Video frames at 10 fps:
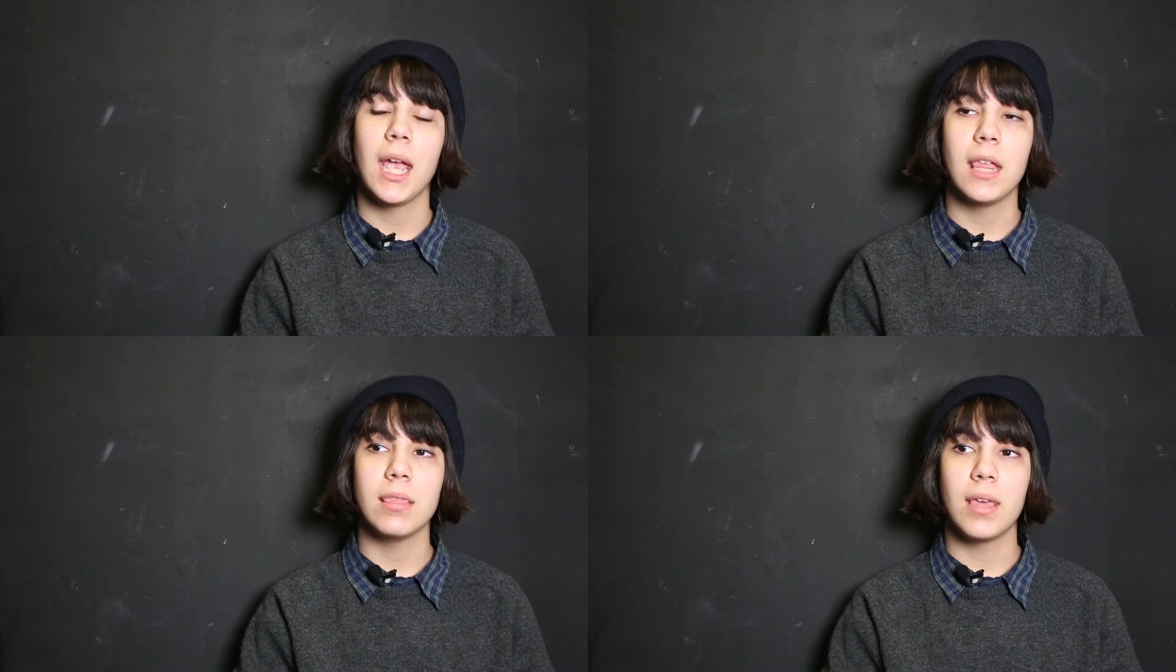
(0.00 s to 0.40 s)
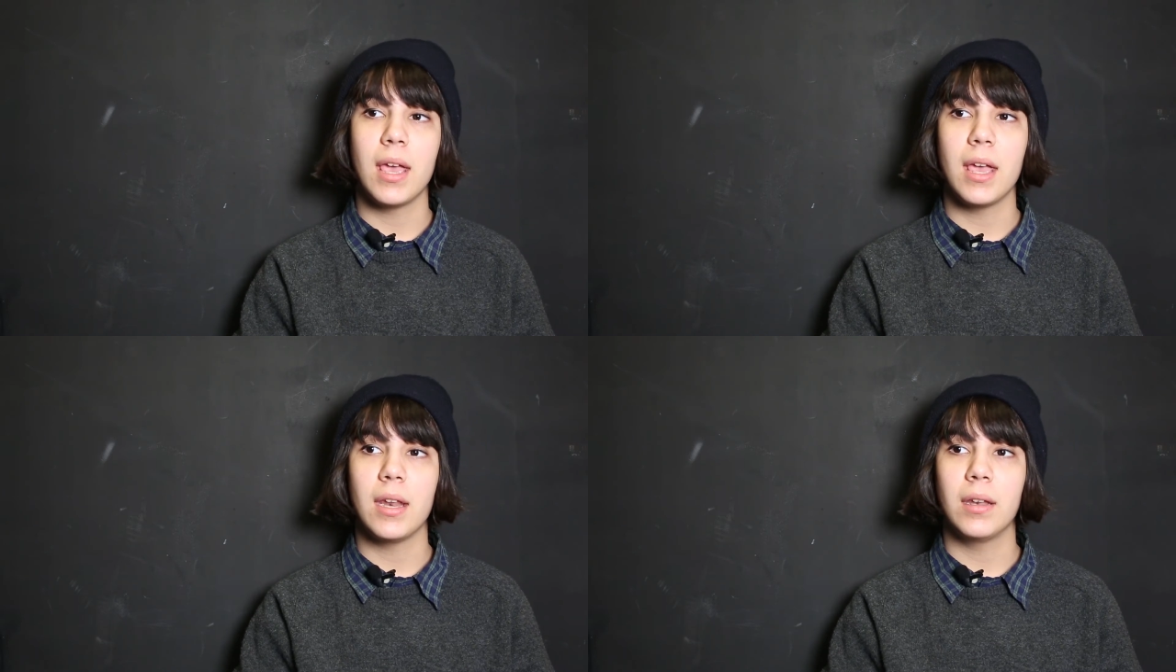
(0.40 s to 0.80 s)
And
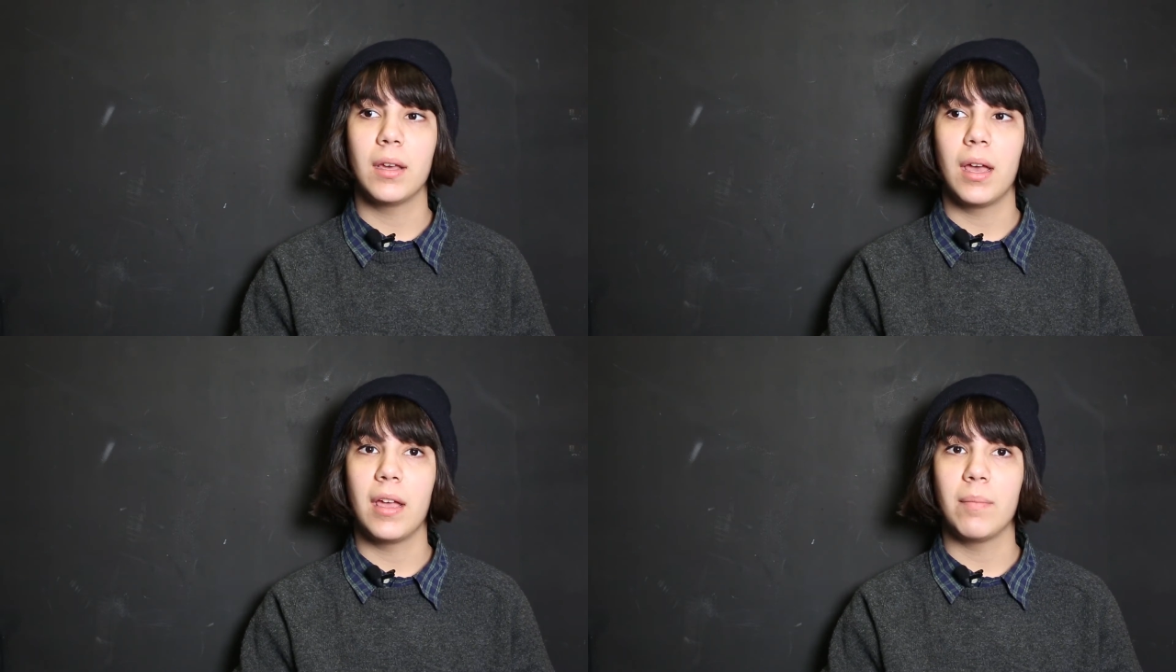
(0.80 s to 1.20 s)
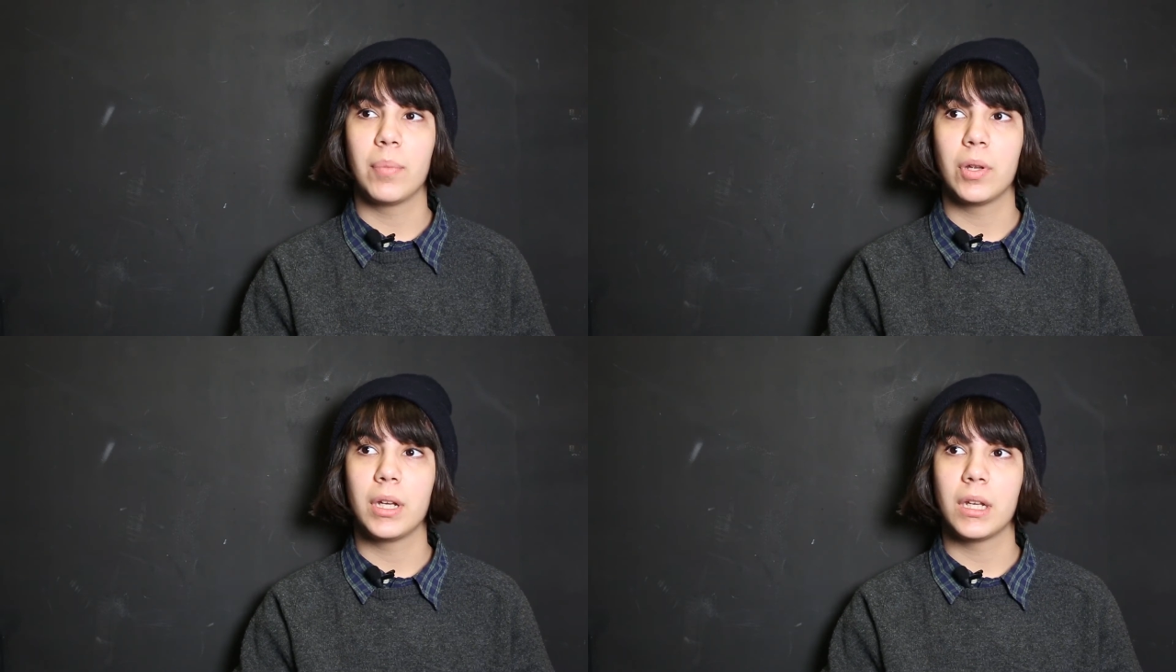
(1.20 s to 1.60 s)
then I am
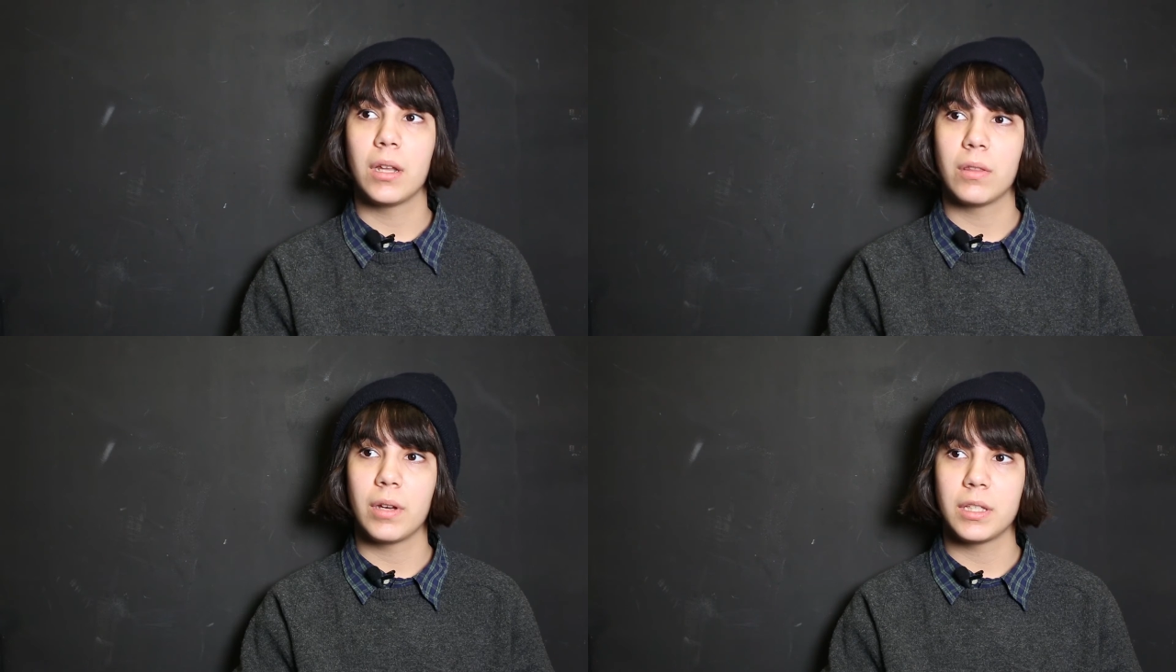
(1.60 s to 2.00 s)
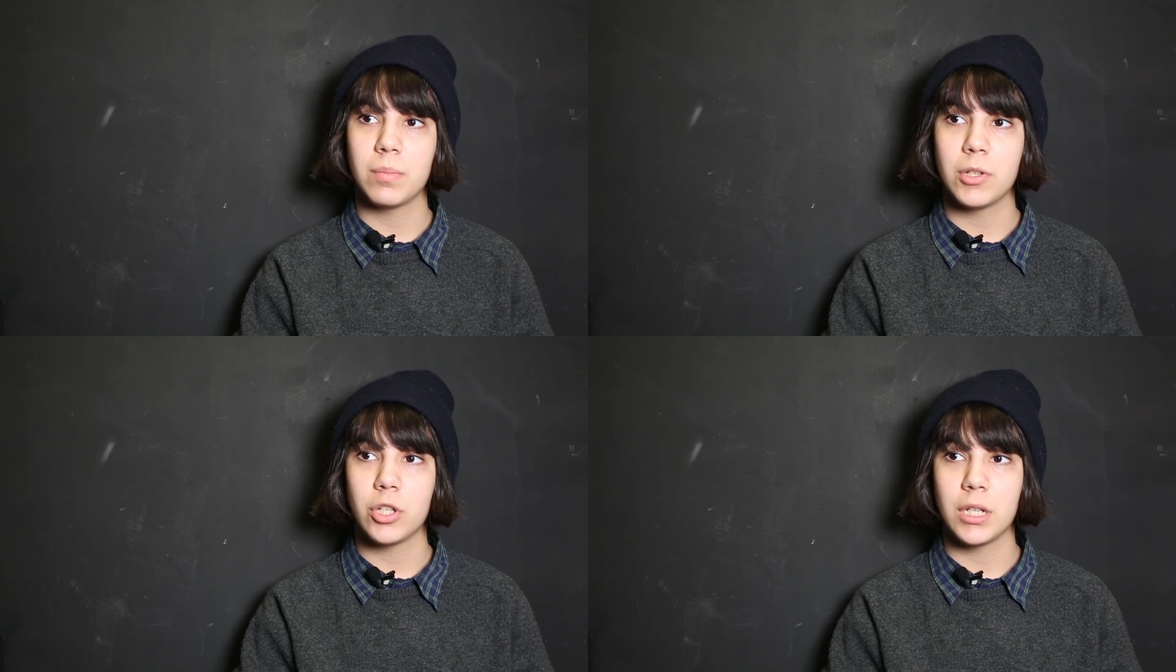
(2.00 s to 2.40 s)
putting another
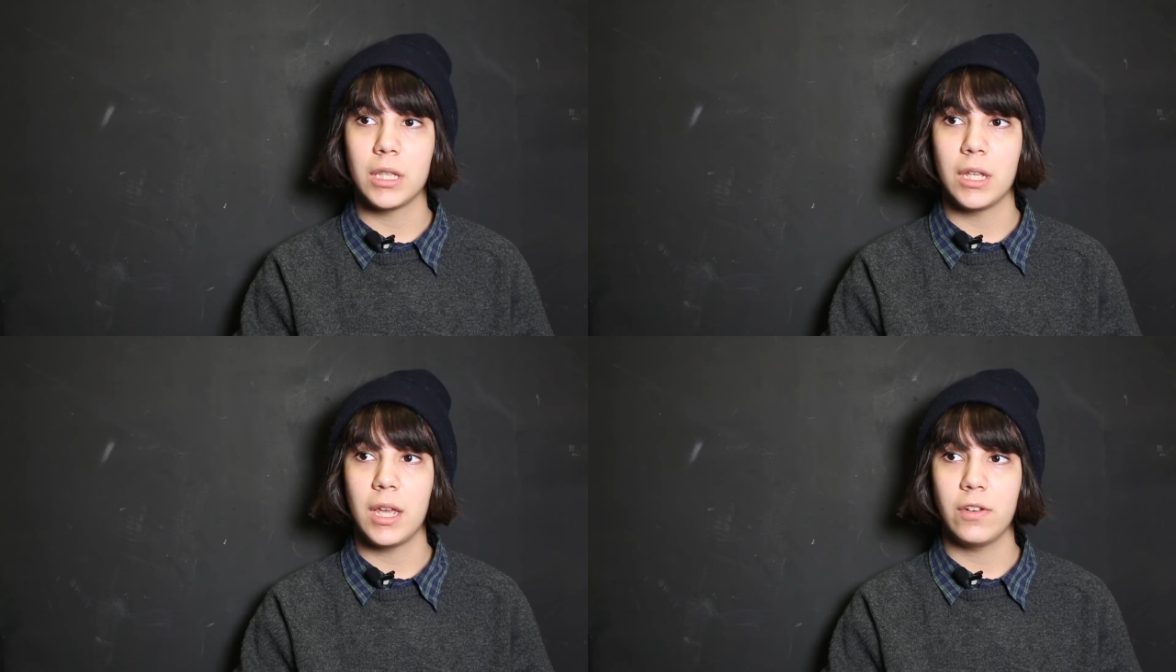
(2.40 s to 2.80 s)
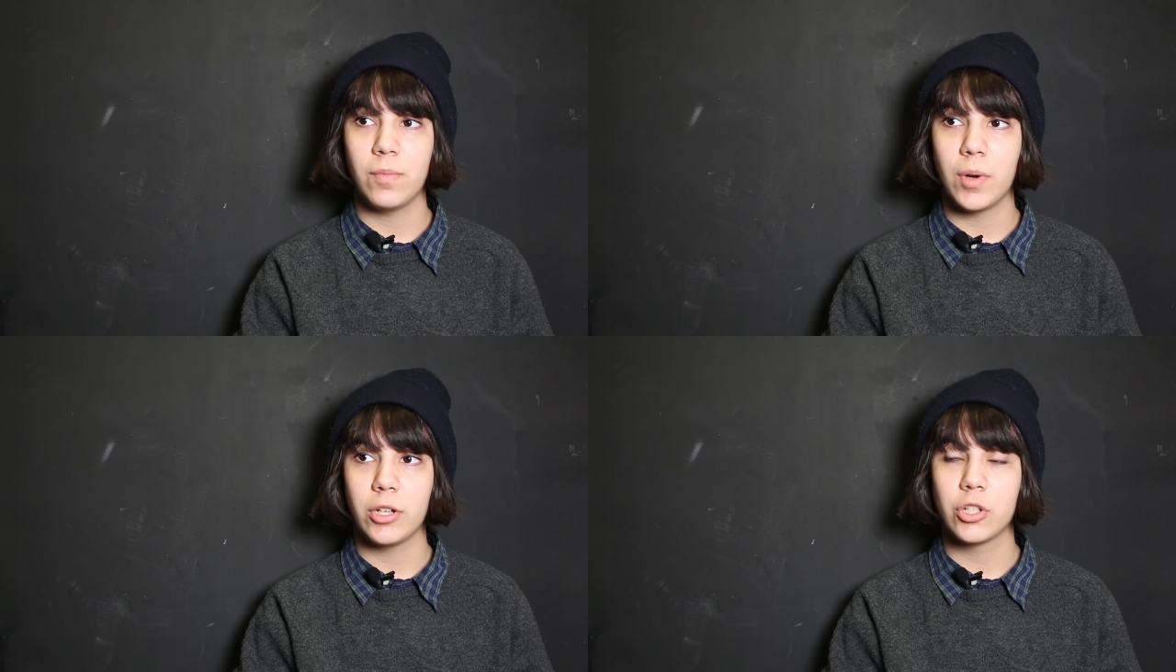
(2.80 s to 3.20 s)
exhibition in the end of
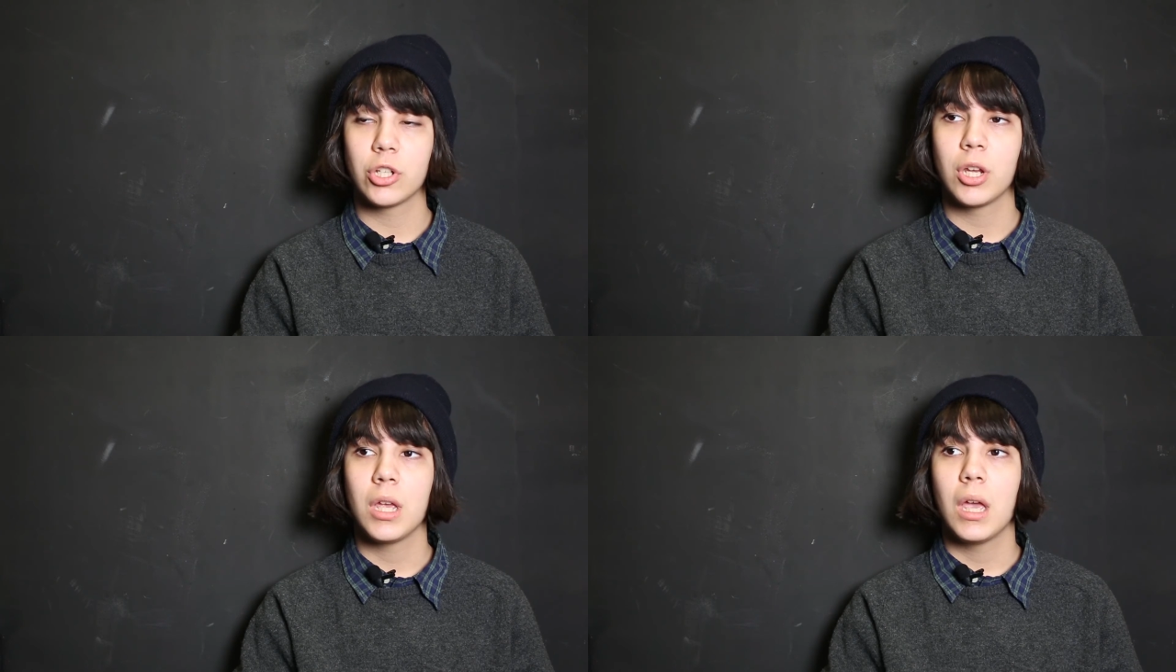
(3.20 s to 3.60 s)
March